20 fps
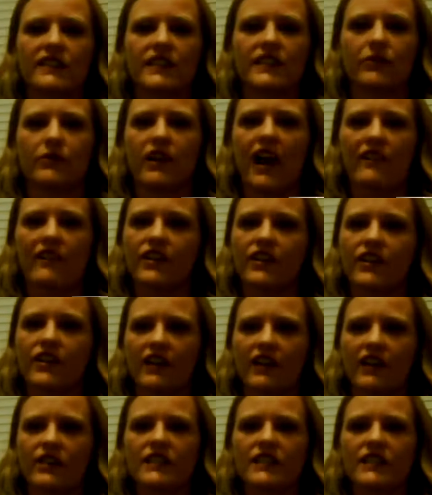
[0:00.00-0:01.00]
that we're having
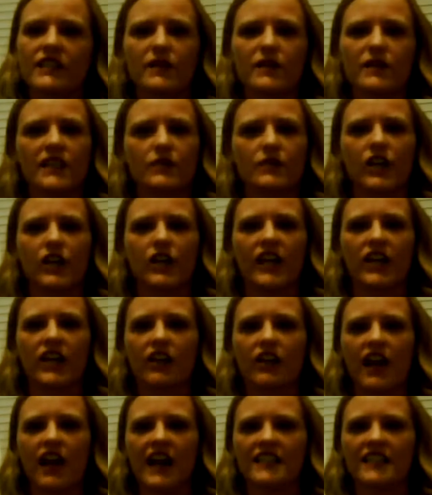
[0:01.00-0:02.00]
around us, because we're
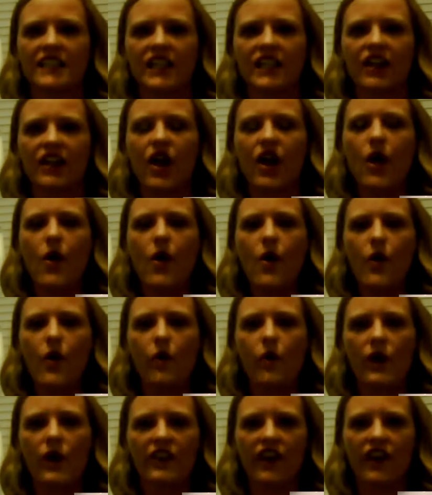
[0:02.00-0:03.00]
interacting
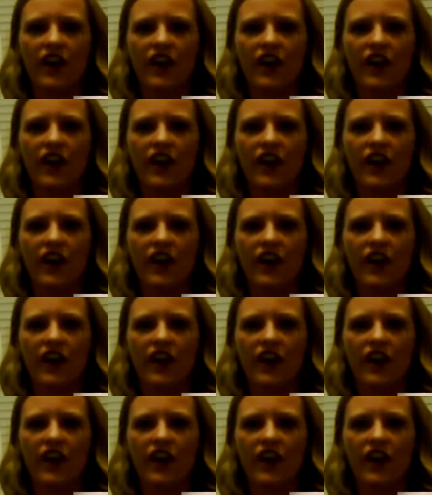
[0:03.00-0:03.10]
with our